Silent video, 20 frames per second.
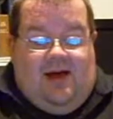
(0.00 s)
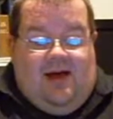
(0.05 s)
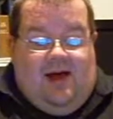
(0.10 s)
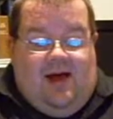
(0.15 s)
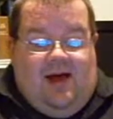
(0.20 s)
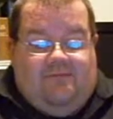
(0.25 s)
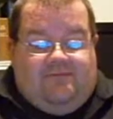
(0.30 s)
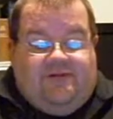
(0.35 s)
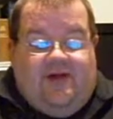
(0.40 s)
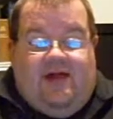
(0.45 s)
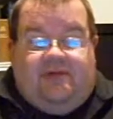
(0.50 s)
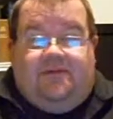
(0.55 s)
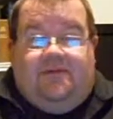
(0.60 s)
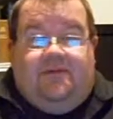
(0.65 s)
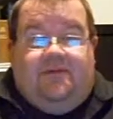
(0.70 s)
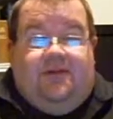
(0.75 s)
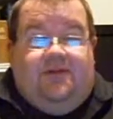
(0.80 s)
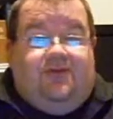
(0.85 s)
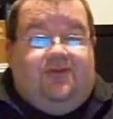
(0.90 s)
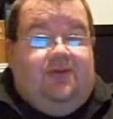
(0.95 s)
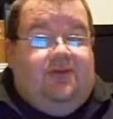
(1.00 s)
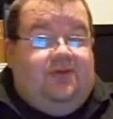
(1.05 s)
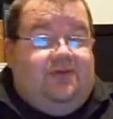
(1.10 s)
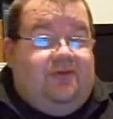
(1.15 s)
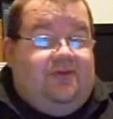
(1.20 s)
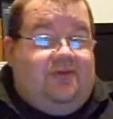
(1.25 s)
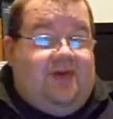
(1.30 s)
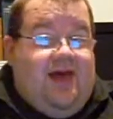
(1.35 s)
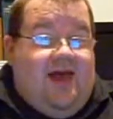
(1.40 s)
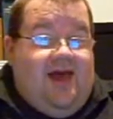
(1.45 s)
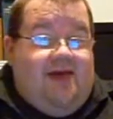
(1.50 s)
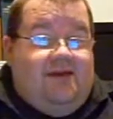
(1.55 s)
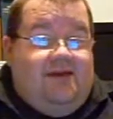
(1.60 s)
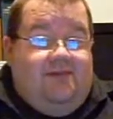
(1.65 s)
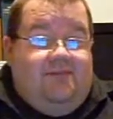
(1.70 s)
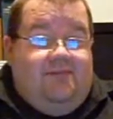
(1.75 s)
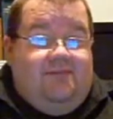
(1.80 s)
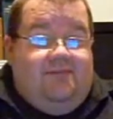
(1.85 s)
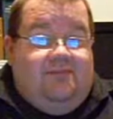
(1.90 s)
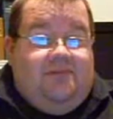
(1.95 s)
I've got some issues with that.
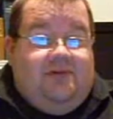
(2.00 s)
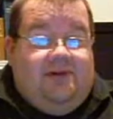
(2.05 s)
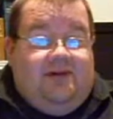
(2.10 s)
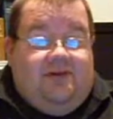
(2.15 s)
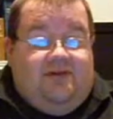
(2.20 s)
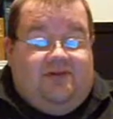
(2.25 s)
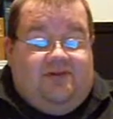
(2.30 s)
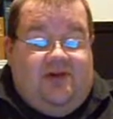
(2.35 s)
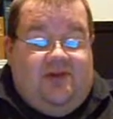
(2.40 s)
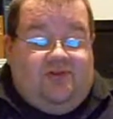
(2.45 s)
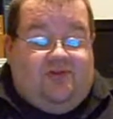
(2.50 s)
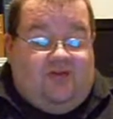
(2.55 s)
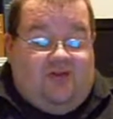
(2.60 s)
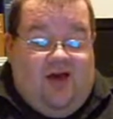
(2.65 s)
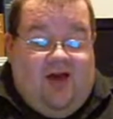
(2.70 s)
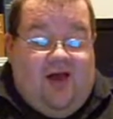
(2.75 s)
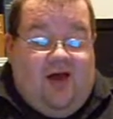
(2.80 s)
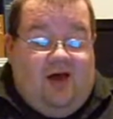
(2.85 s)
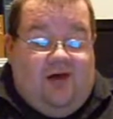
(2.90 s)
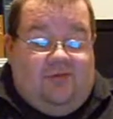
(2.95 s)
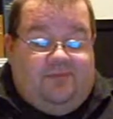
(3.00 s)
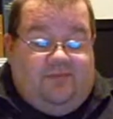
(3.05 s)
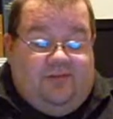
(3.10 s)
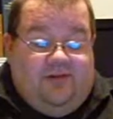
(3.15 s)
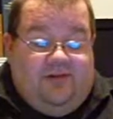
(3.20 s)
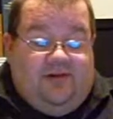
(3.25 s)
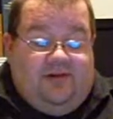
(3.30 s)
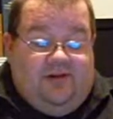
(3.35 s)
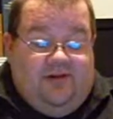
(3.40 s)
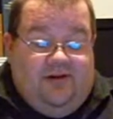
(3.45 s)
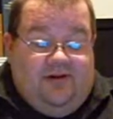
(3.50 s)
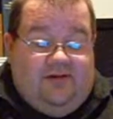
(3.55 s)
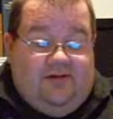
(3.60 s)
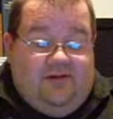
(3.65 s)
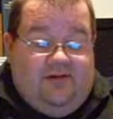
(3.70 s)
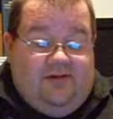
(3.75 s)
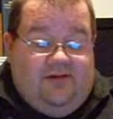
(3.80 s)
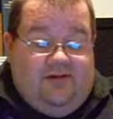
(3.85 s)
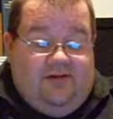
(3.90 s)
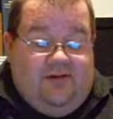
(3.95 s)
I mean, it says child pretty clearly.
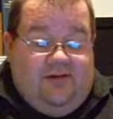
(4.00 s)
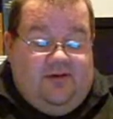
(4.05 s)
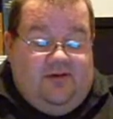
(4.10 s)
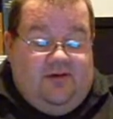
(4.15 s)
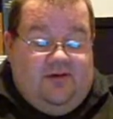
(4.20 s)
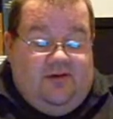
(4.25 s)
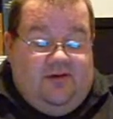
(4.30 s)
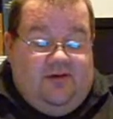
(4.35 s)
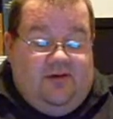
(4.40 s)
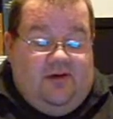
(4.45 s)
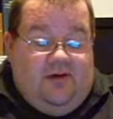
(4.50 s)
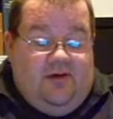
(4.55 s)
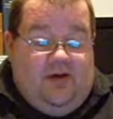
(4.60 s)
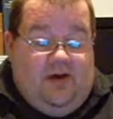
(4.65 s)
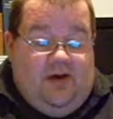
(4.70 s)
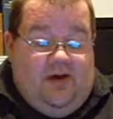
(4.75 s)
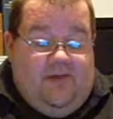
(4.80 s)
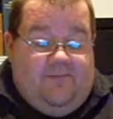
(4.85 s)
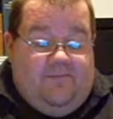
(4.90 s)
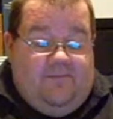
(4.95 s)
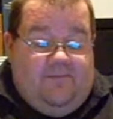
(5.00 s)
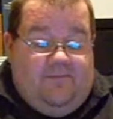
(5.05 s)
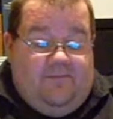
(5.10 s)
Now,